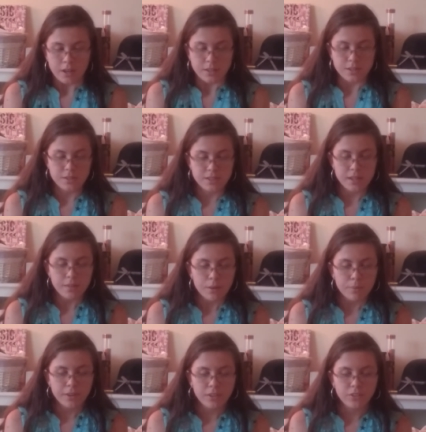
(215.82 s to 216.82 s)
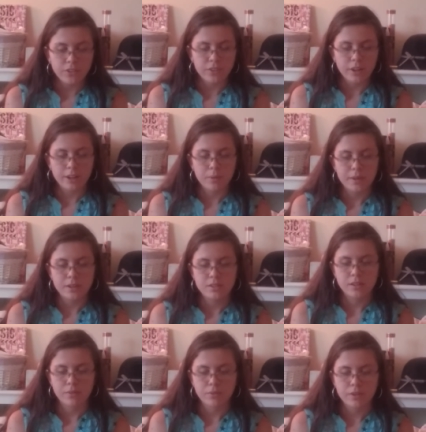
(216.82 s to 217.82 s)
So save up things to talk about
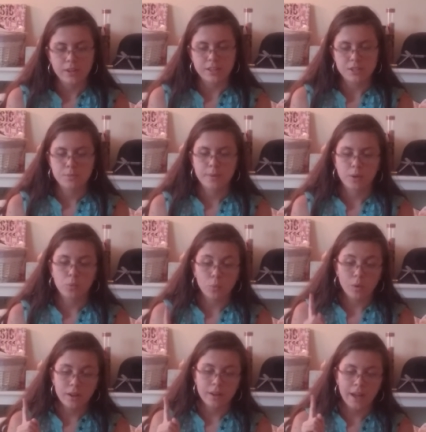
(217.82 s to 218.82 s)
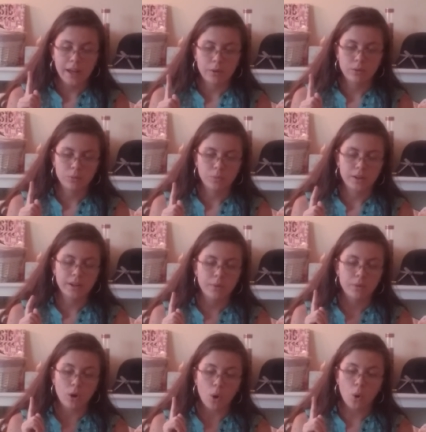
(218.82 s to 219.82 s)
to your friends. Pick 1 hour, 1
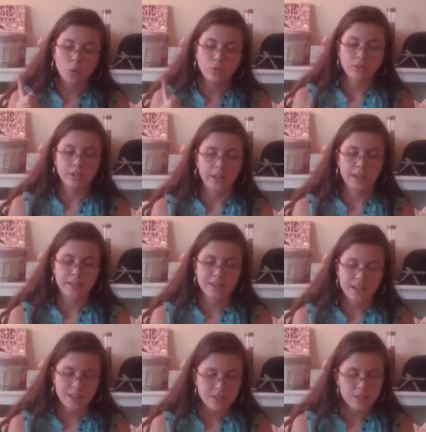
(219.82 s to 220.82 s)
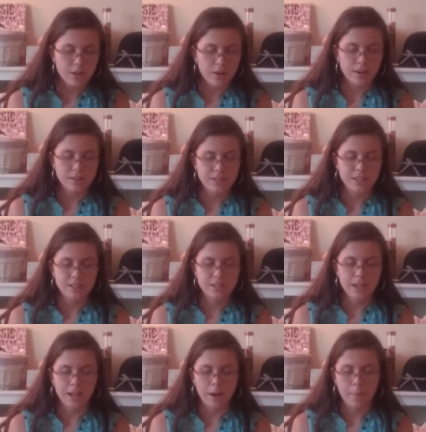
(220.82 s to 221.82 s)
hour only, and text to your heart's
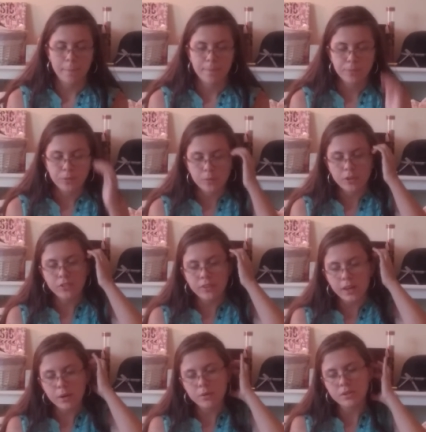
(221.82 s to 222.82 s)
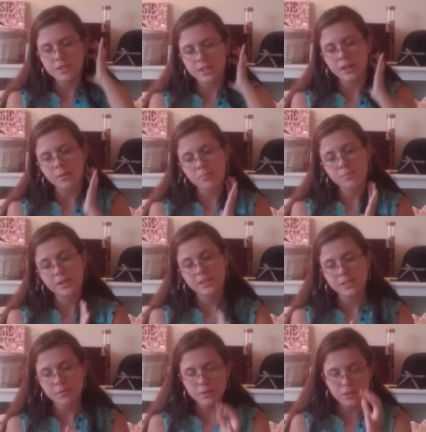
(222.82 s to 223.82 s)
content. Once the hour is up, pick
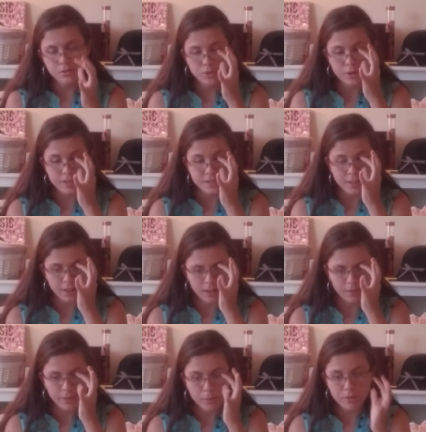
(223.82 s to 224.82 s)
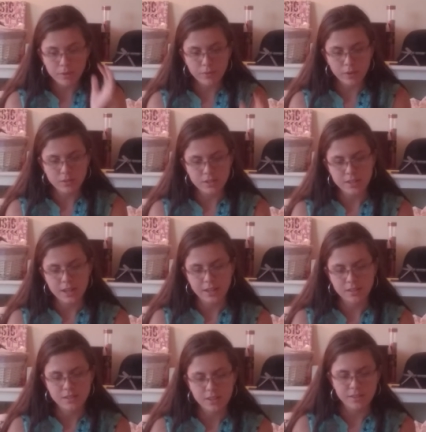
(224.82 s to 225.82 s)
someone you trust and give them your phone to
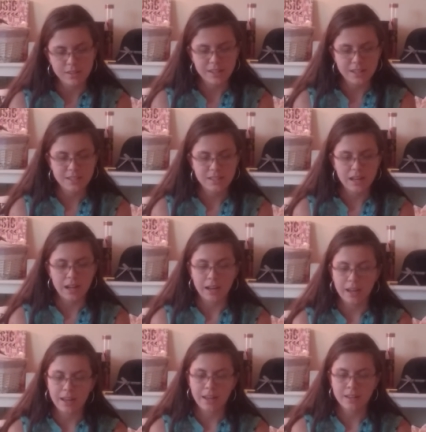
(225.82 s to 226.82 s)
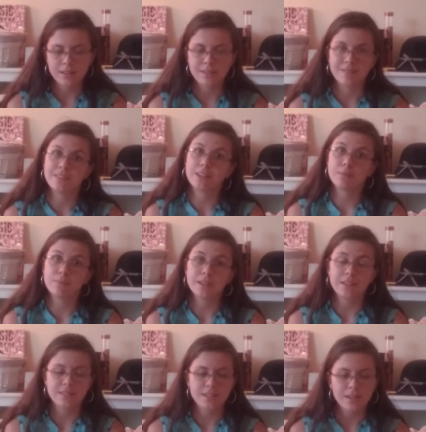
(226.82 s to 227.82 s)
take until the next day. And, if need
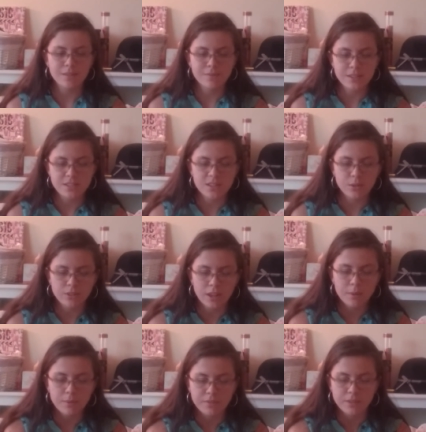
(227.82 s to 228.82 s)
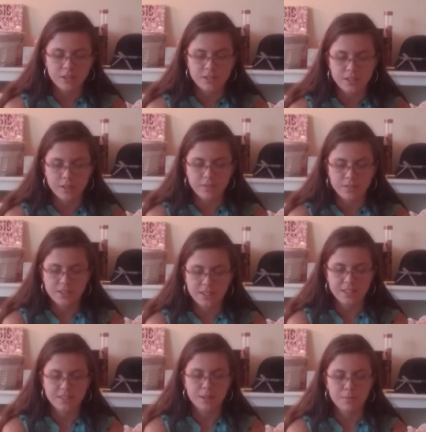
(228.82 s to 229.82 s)
be, set a physical timer for yourself for
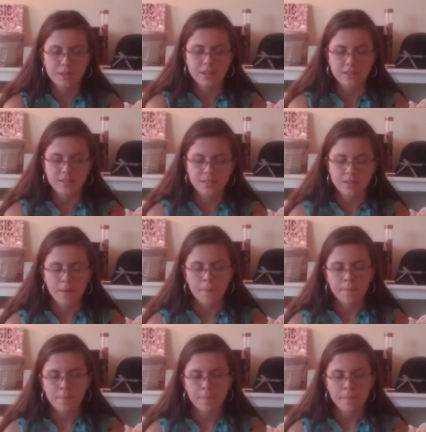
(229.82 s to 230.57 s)
60 minutes.